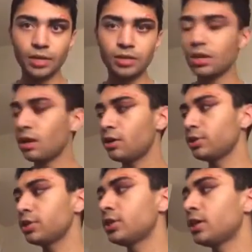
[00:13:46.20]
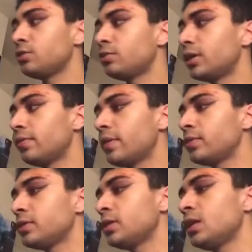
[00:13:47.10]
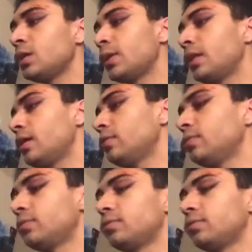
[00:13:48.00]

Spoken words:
That's the harshest contour I've ever seen in my life.